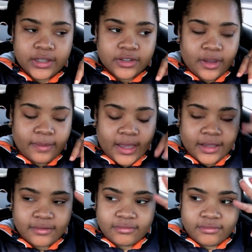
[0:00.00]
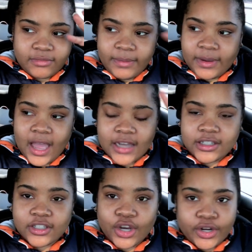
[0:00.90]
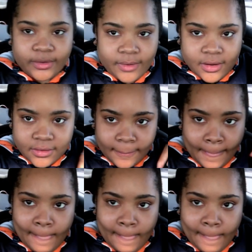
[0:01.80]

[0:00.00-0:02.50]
So I'm like, maybe I just heard it wrong.